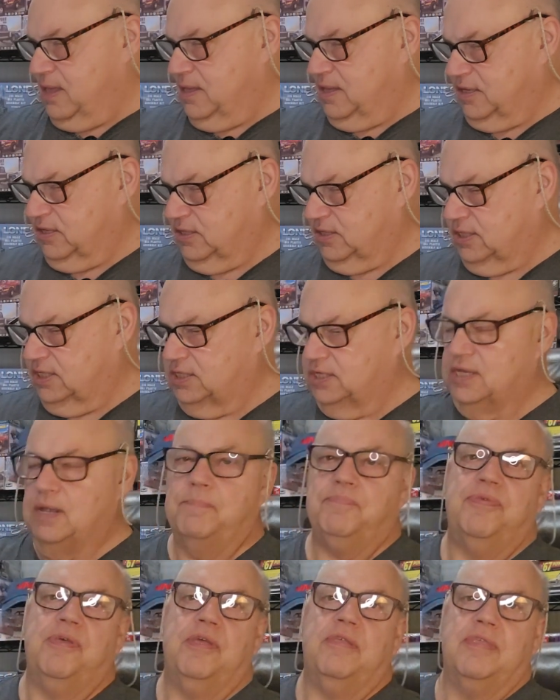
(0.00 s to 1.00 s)
This is
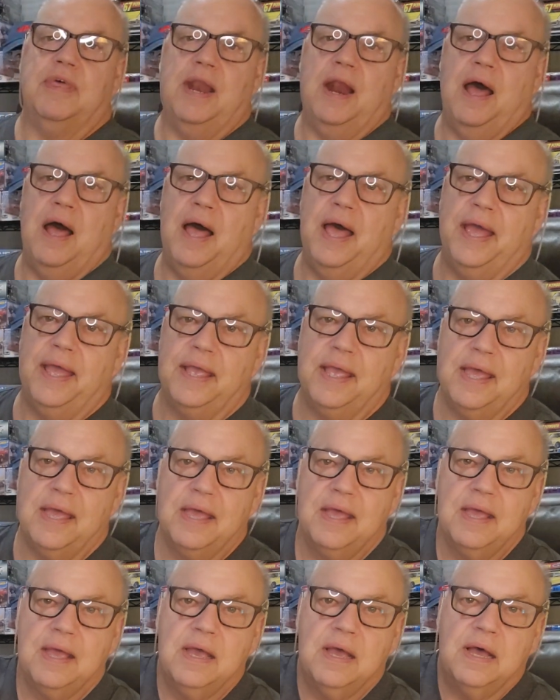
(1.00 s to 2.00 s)
something that I
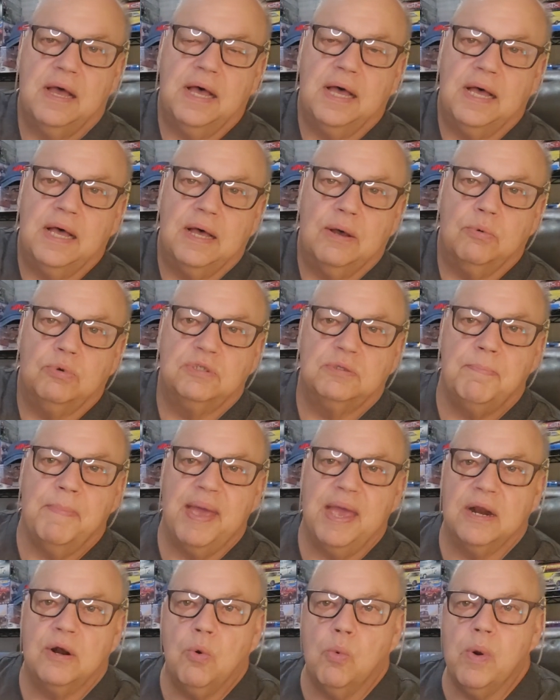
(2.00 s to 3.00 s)
was
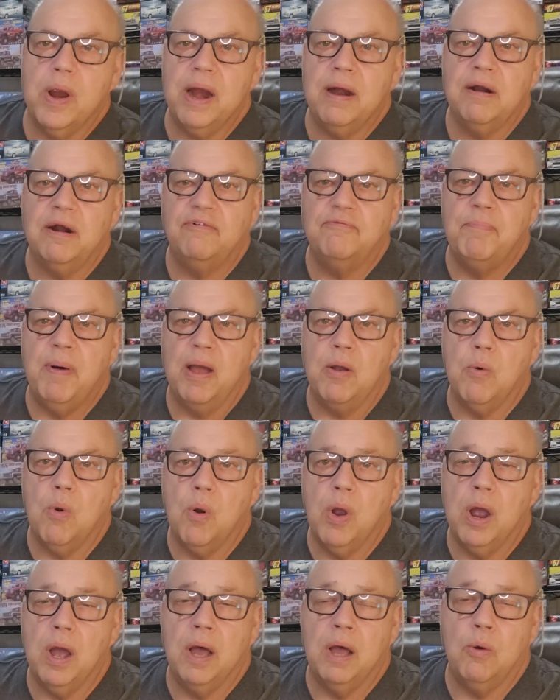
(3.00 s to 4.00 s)
made aware of by
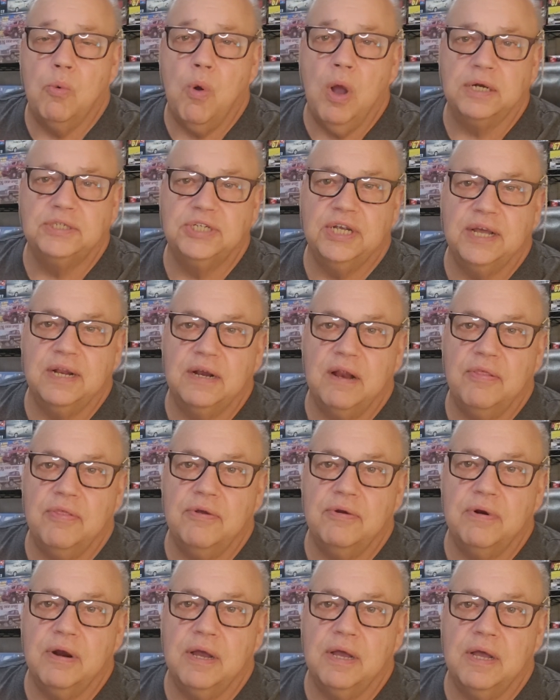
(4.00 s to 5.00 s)
watching
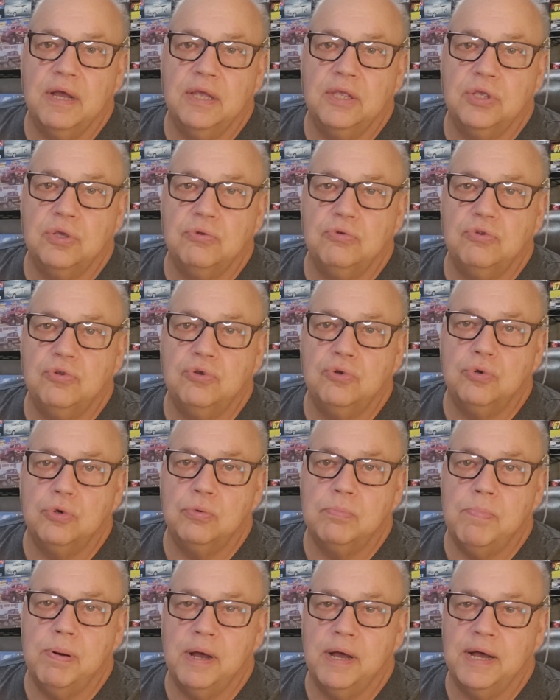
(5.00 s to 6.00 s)
another
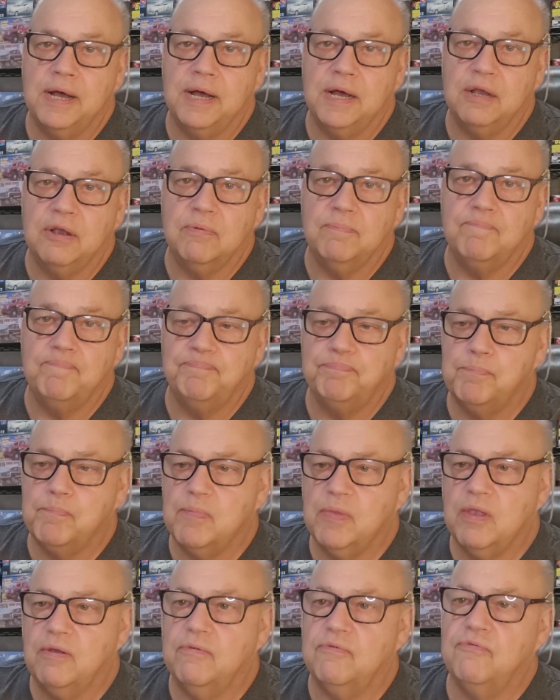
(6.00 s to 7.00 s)
YouTube
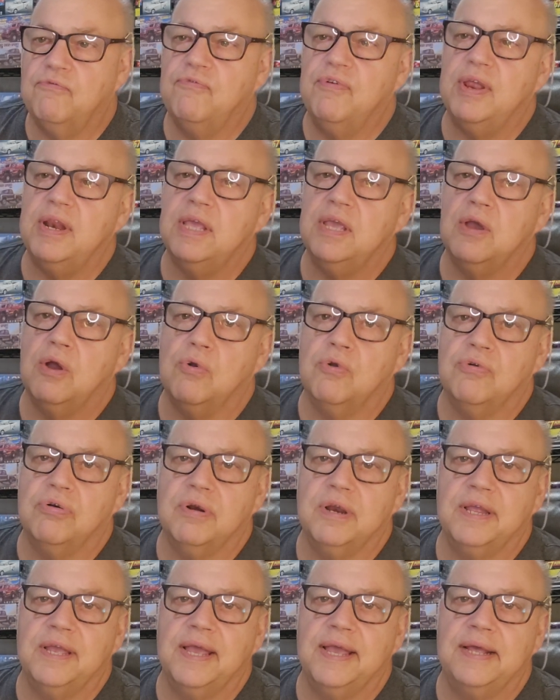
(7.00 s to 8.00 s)
video
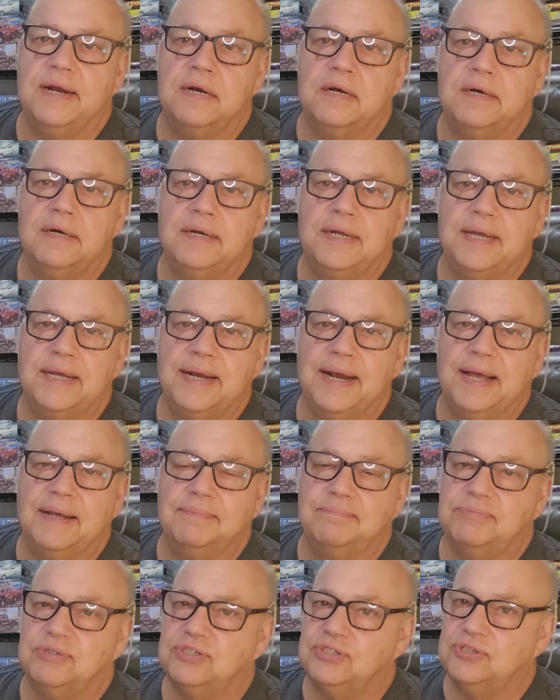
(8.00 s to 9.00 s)
creator, and
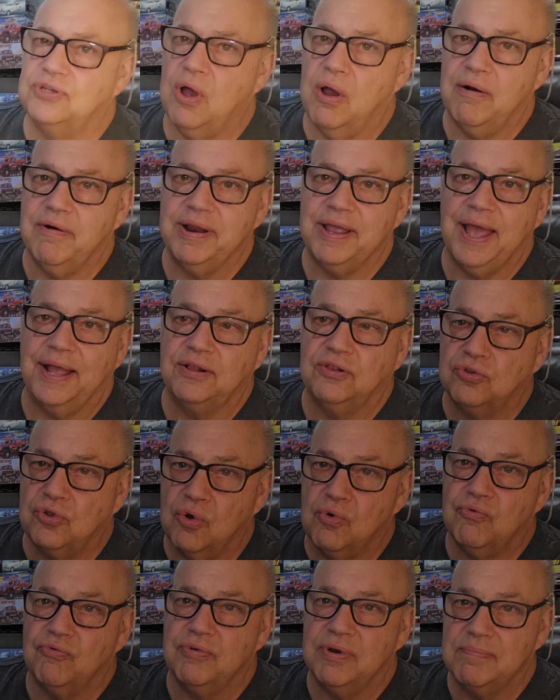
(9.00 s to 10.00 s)
I'm sorry I
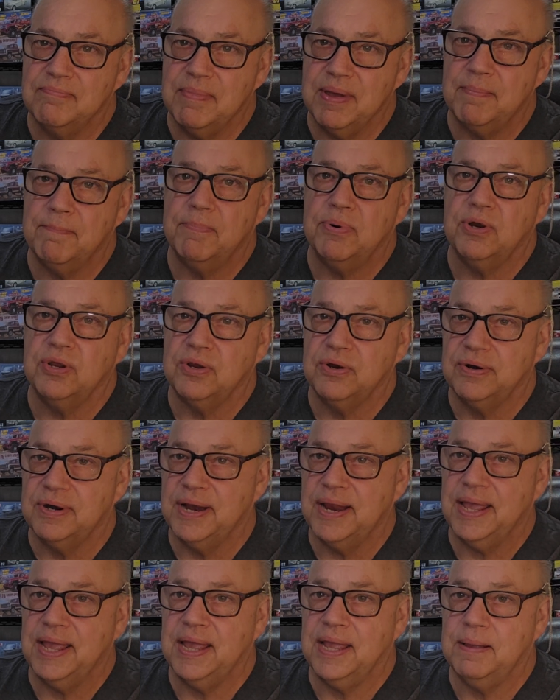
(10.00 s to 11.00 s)
don't remember your
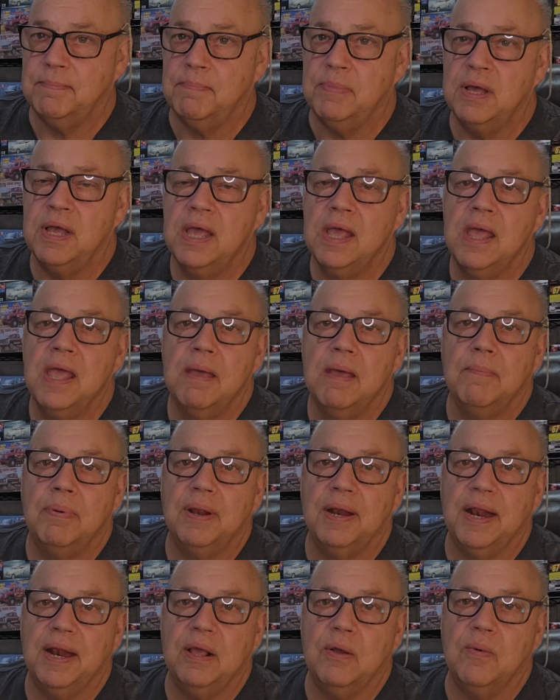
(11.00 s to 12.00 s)
name,
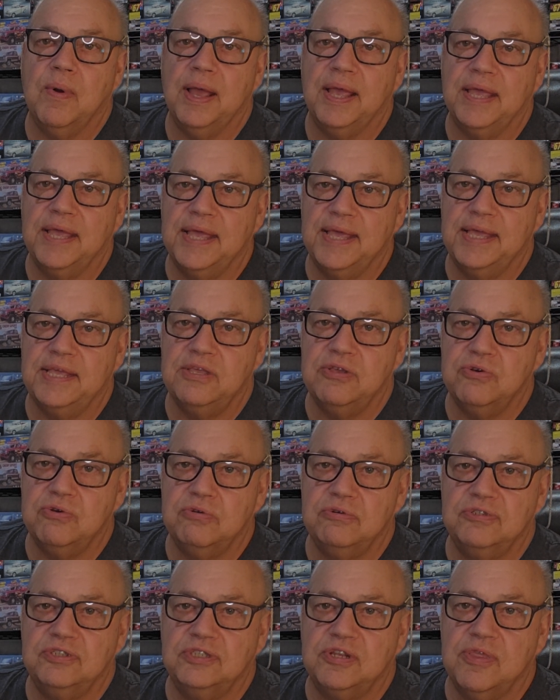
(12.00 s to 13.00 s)
but anyway, he
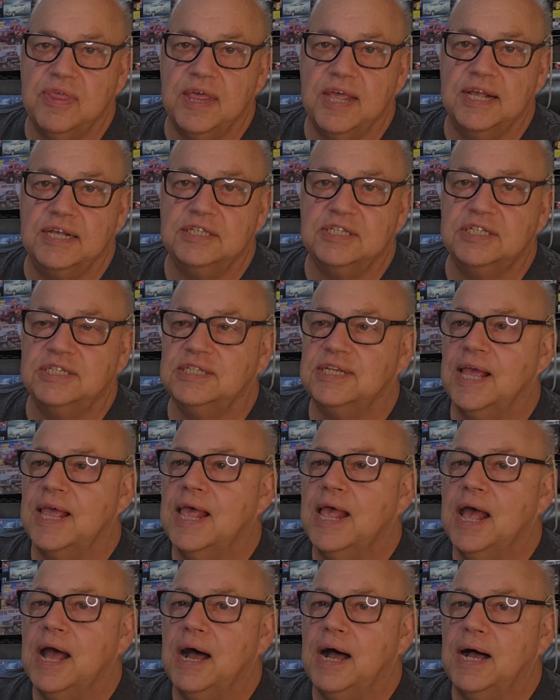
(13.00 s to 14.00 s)
used this,
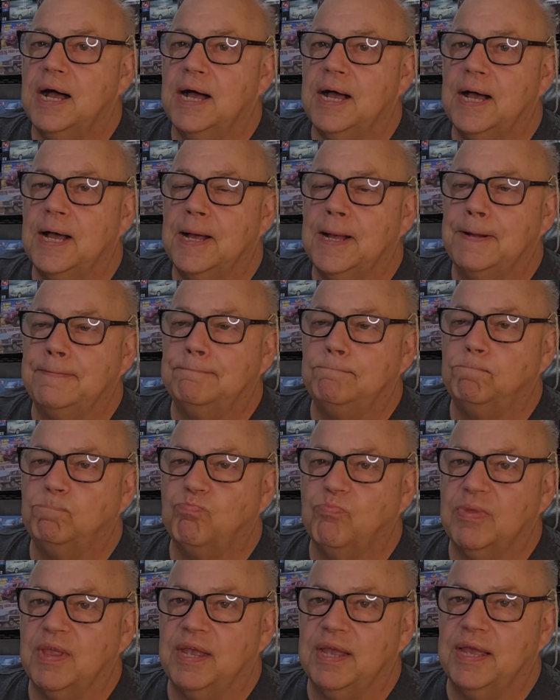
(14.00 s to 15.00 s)
and
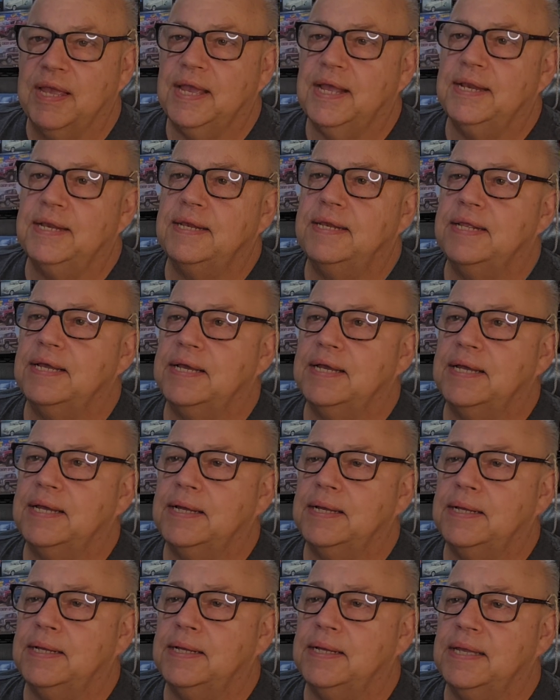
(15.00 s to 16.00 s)

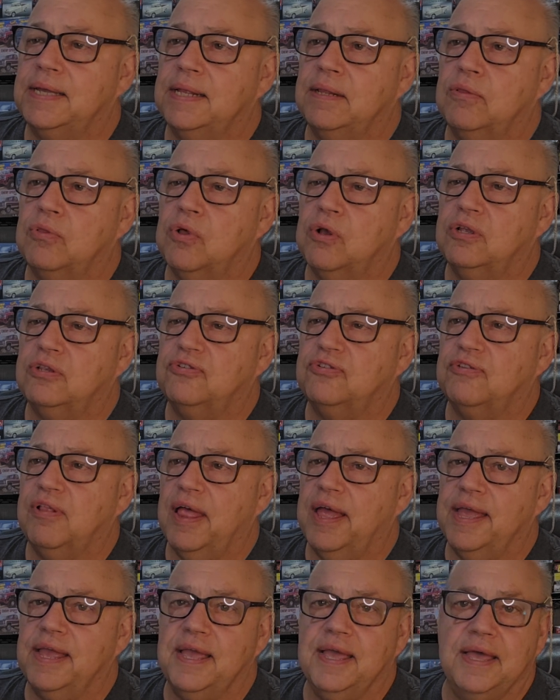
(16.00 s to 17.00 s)
it looks
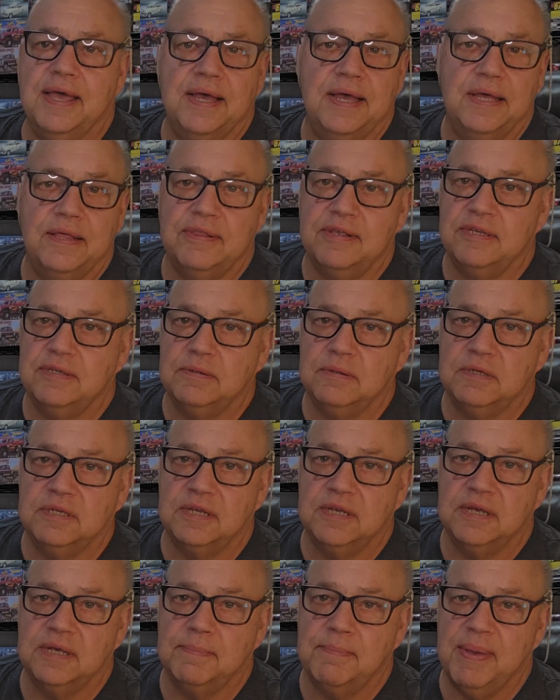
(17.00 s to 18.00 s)
like this
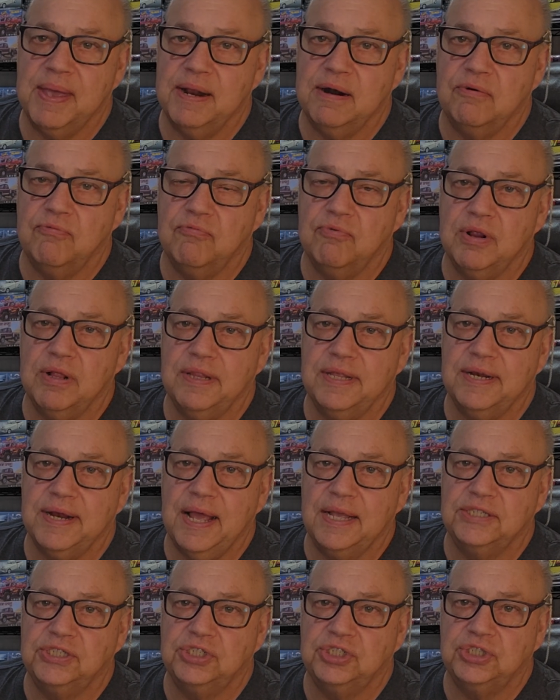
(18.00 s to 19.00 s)
made a really
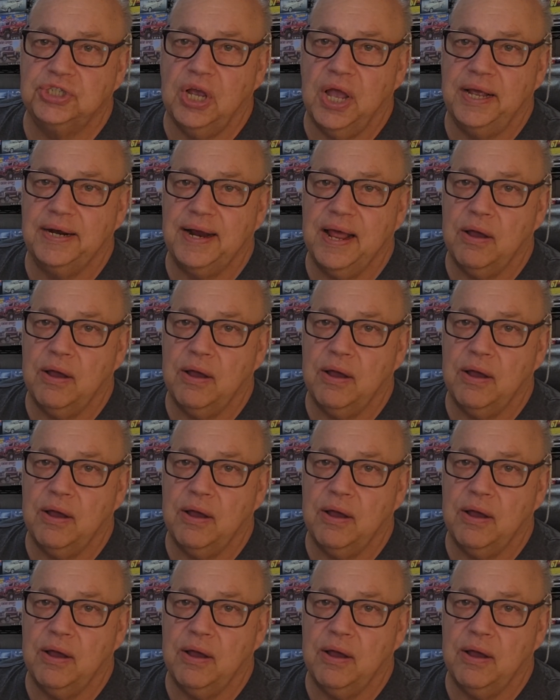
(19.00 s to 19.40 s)
nice shine.